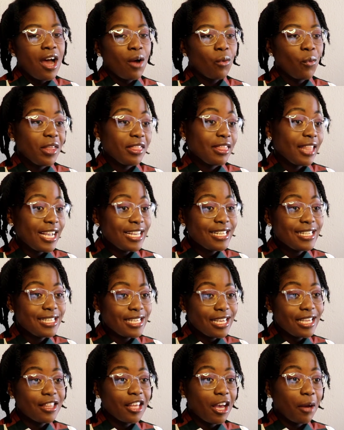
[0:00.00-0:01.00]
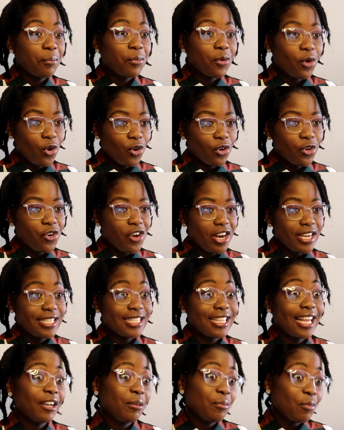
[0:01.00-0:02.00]
when they see their
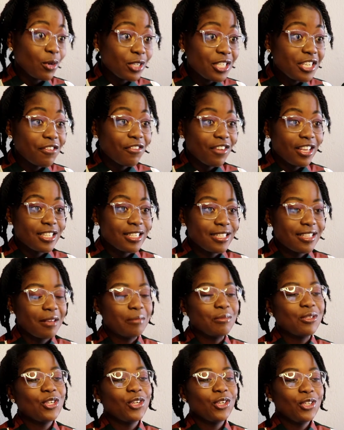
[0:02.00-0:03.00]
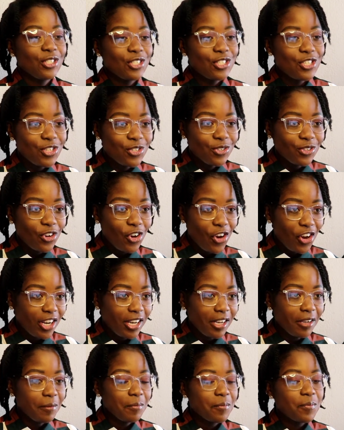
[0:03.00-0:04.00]
progress, that motivates them to continue
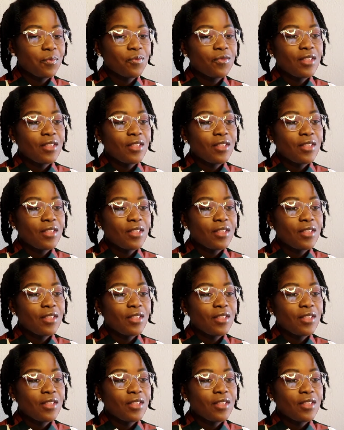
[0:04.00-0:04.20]
learning.